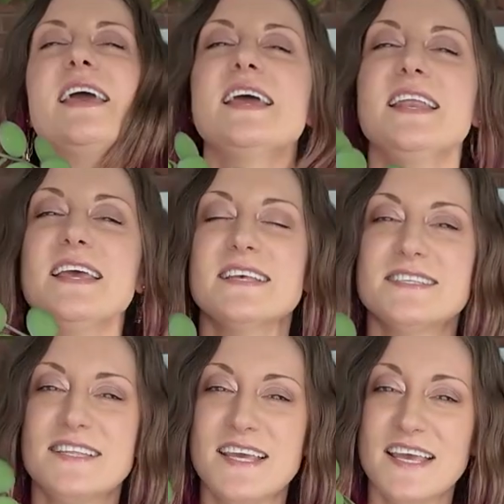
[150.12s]
It
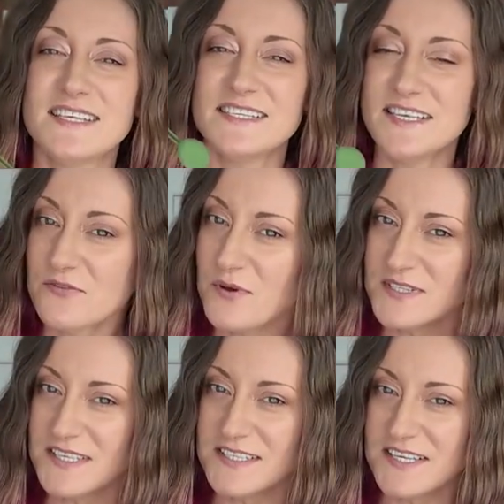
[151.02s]
is the
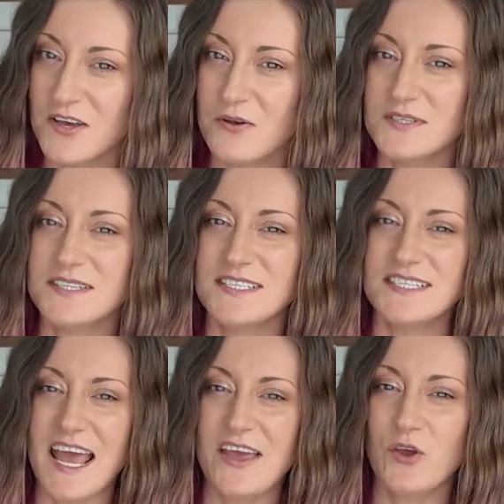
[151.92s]
Xerosicyos
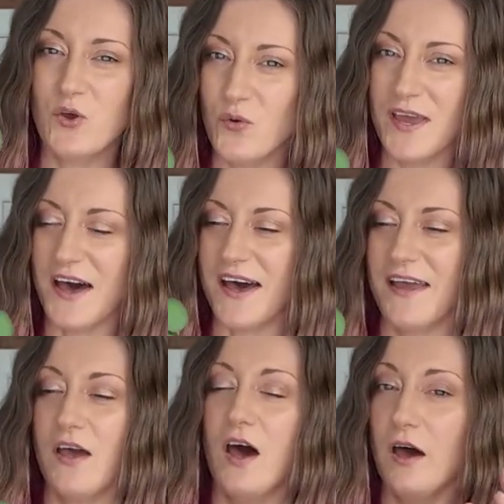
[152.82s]

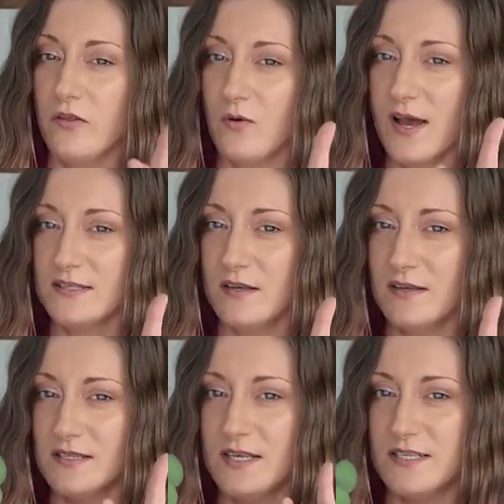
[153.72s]
danguyi, otherwise
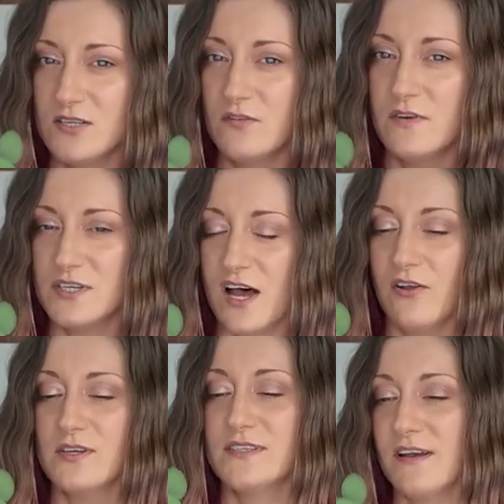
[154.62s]
known as the silver
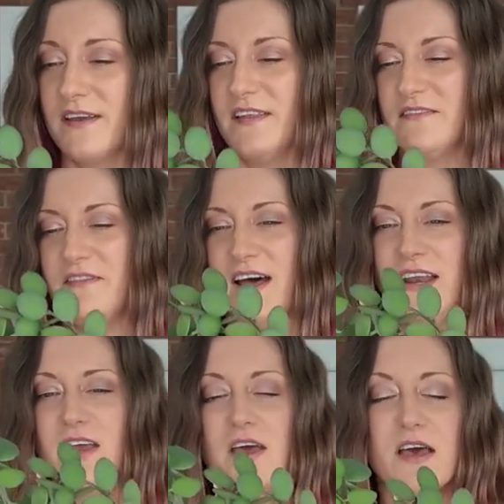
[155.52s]
dollar succulent
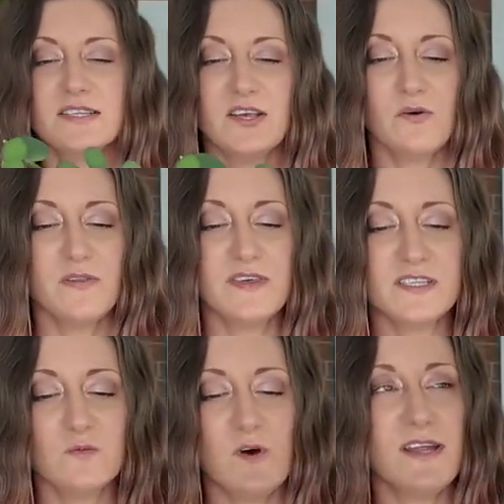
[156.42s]
vine. So
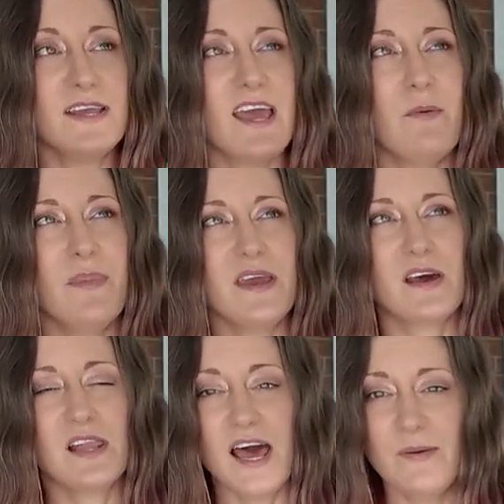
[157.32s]
this one can be
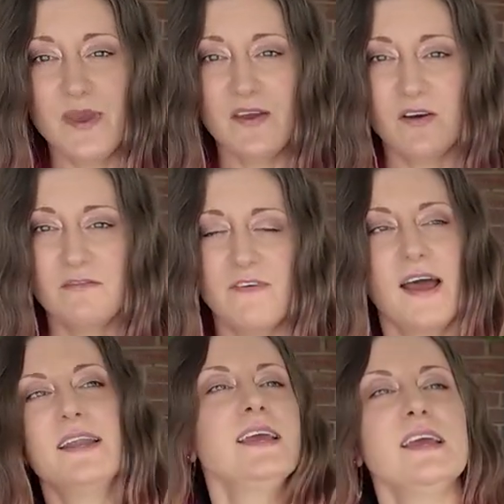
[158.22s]
climbing or
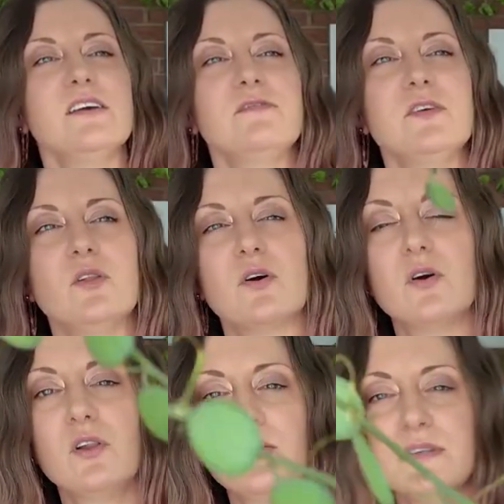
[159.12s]
vining. If you look
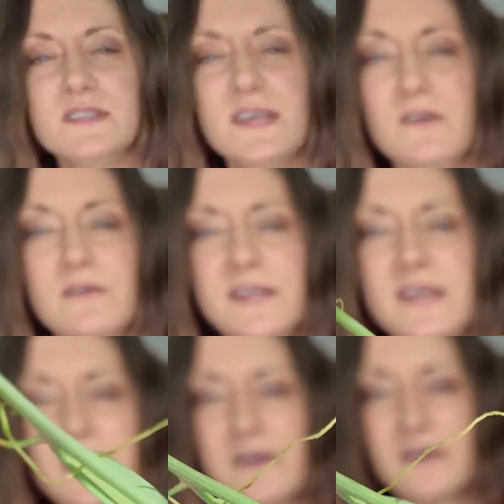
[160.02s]
closely on
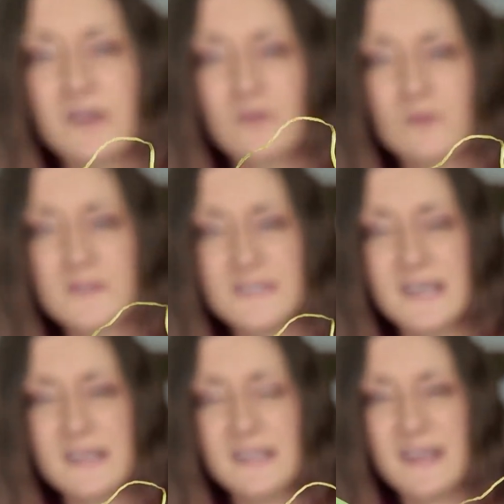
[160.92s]
here, you will
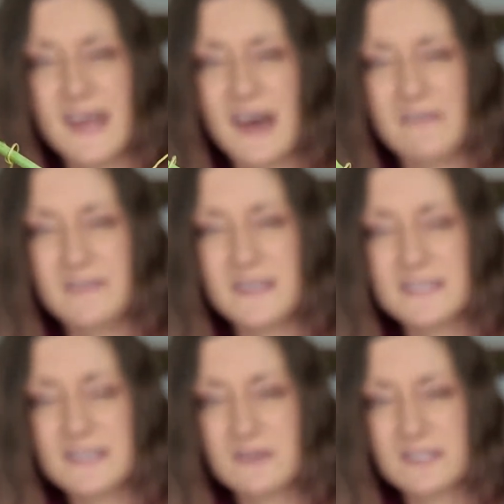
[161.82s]
see that they have
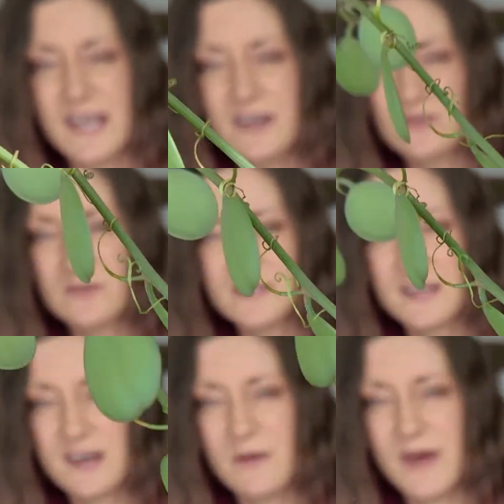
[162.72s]
these little tendrils
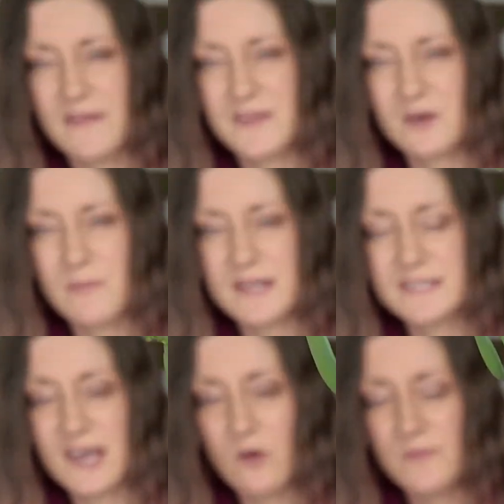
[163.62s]
that come out that are meant
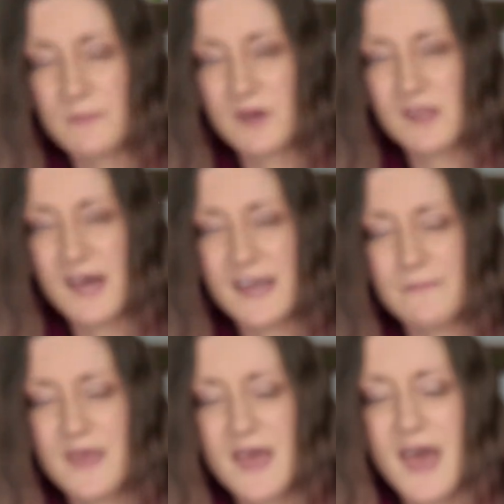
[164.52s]
to help them climb.